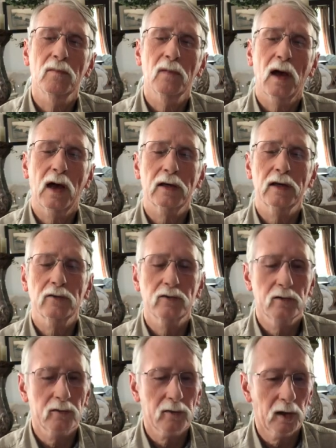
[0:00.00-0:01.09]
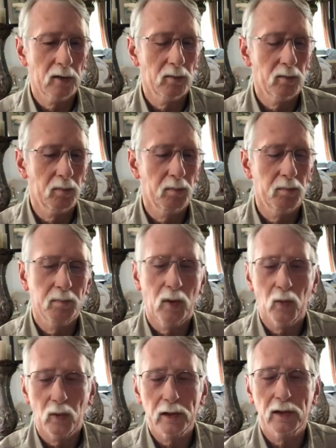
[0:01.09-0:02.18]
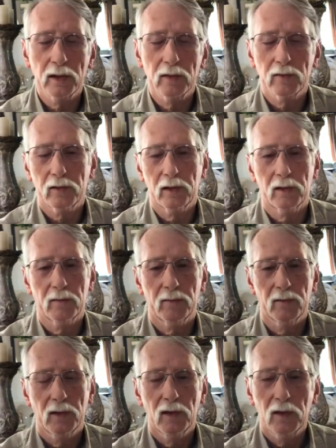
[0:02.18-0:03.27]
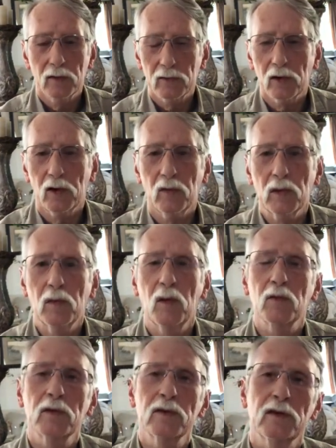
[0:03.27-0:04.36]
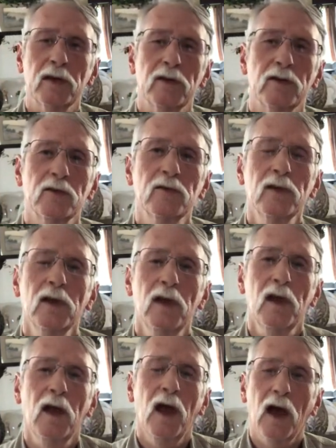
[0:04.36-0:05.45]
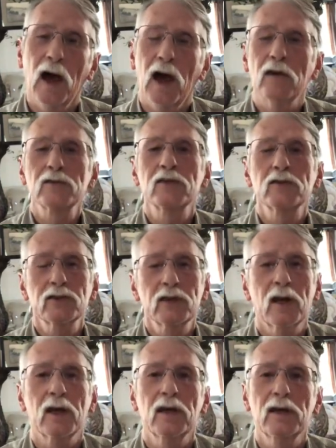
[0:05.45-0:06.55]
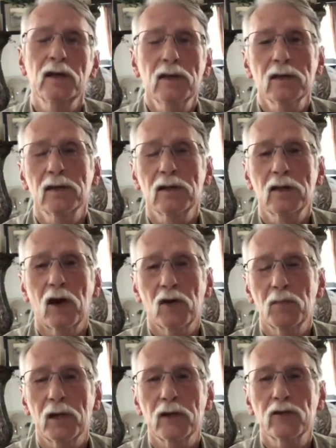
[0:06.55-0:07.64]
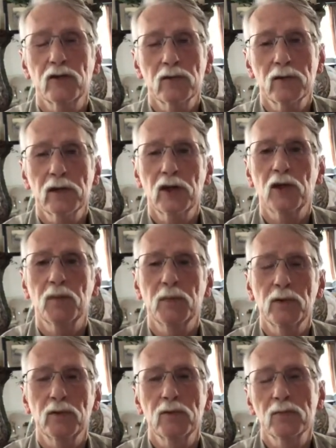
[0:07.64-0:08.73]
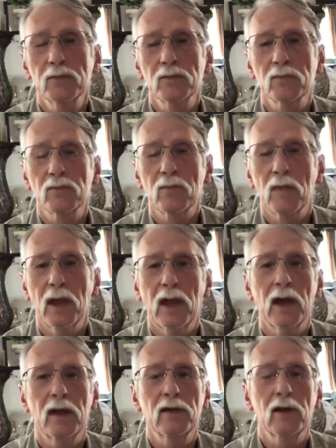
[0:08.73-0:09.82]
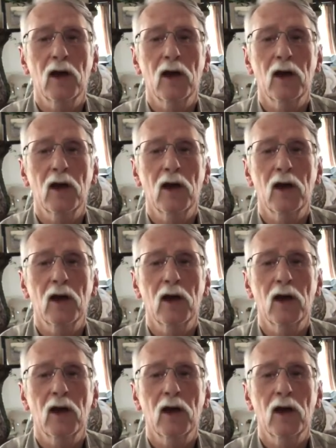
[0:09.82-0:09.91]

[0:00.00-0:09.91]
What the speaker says: I guess you'd say, pointed itself. So we won't continue. I'll just say, God bless you and keep you, and